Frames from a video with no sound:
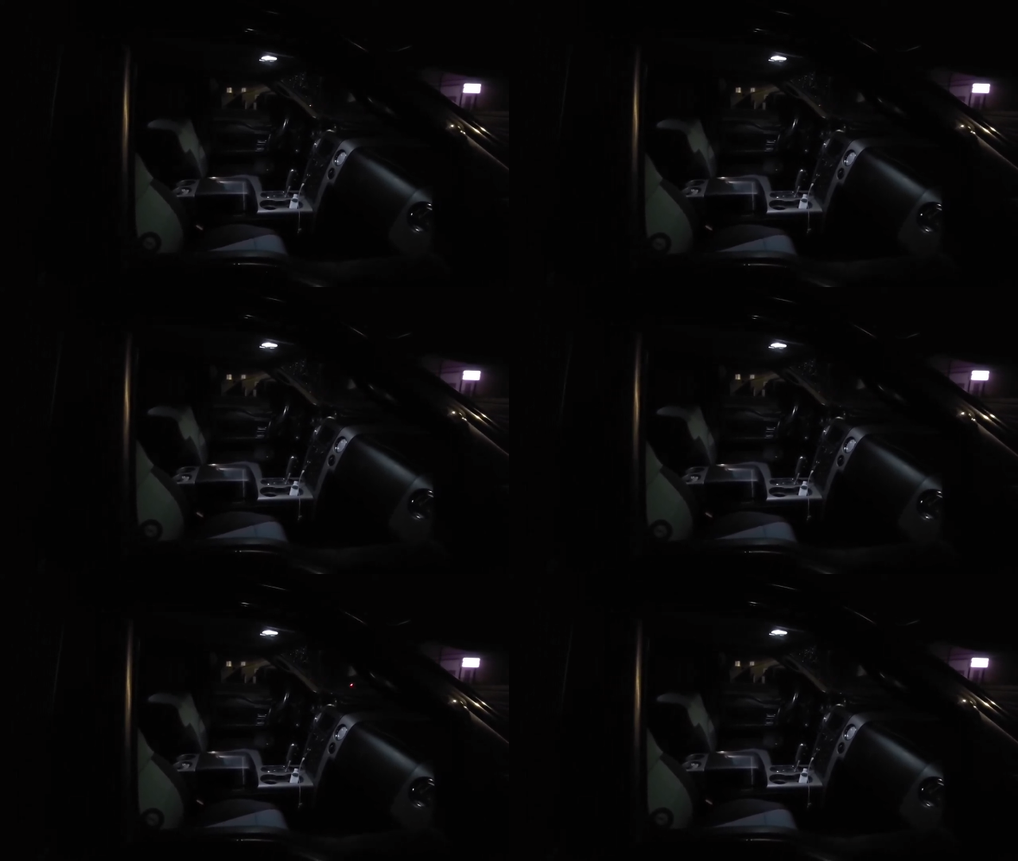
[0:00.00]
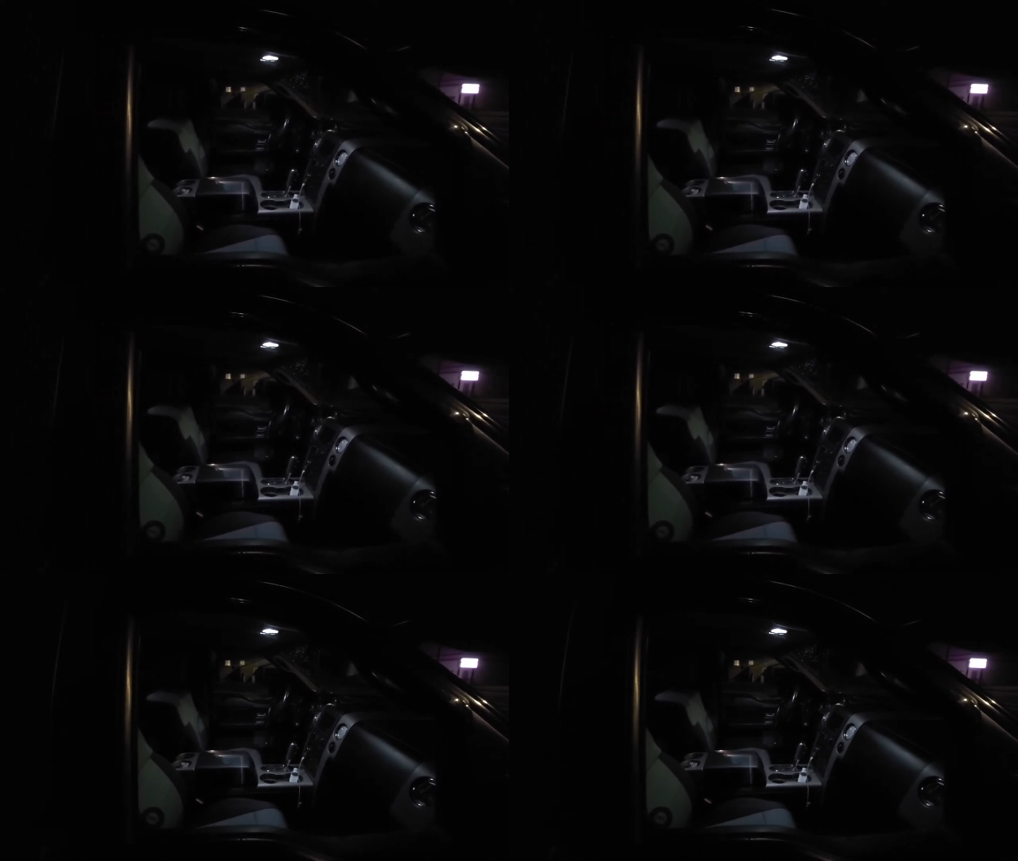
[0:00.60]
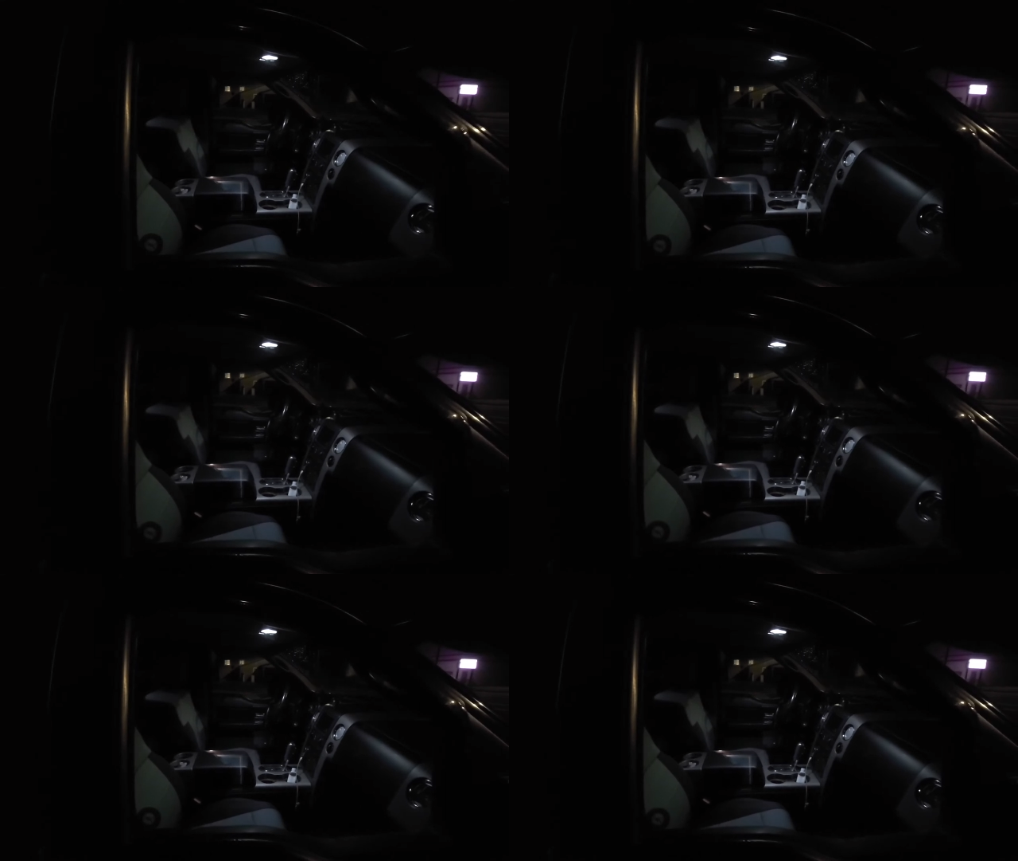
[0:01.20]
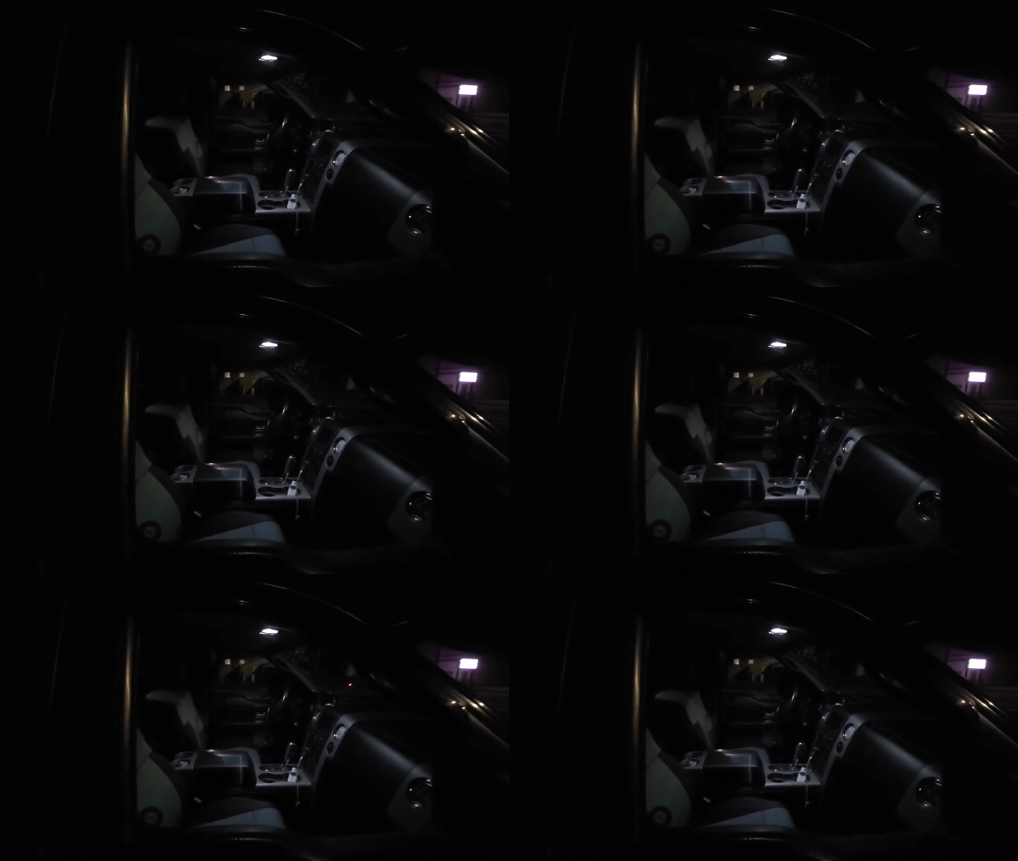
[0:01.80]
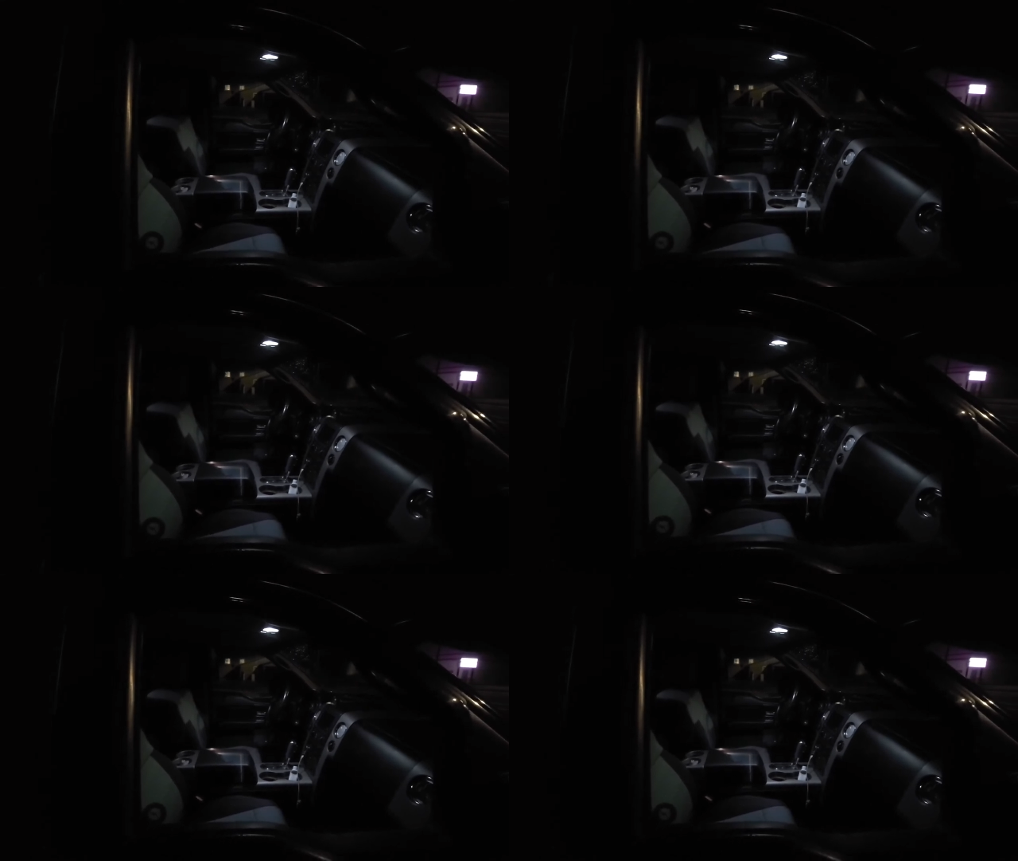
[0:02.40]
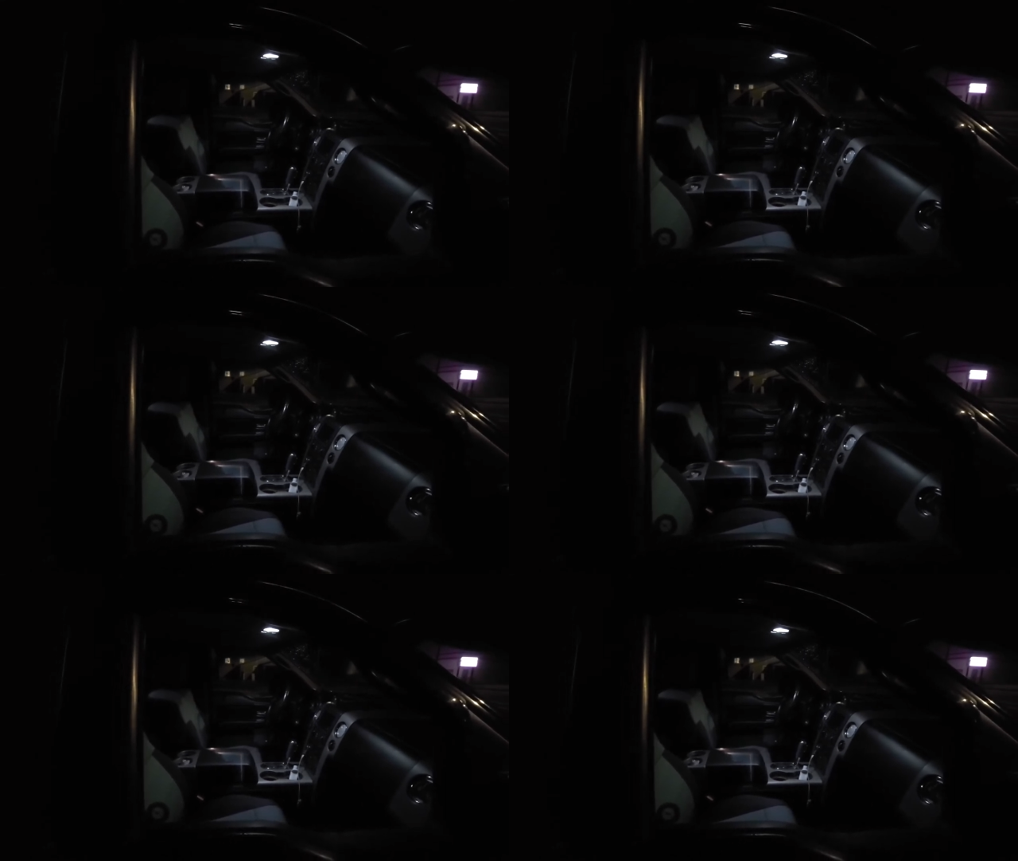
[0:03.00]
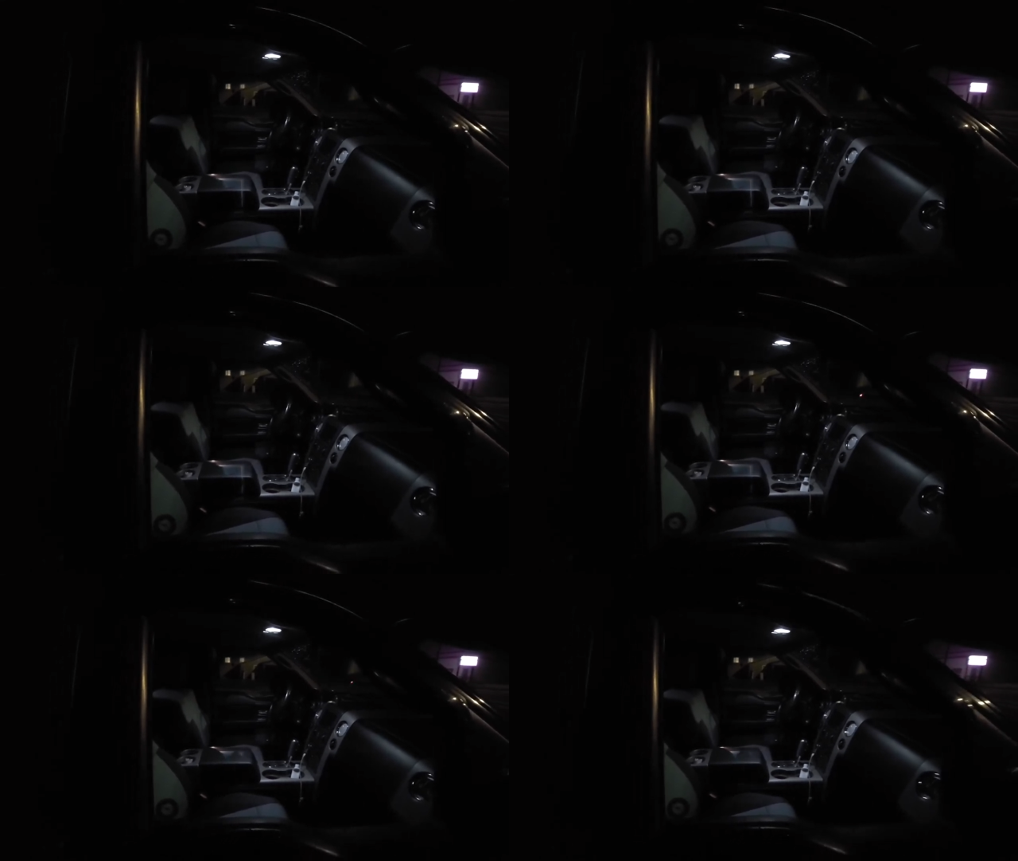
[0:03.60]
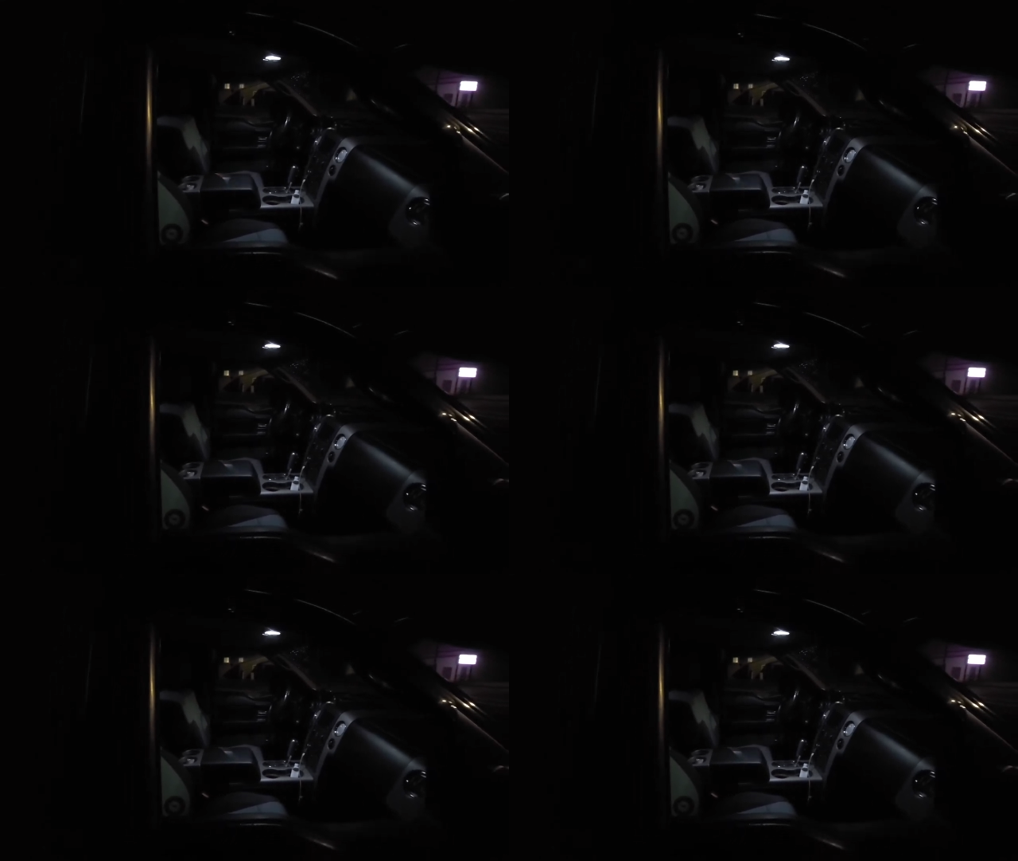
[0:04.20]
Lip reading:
Nobody's mouth can be seen.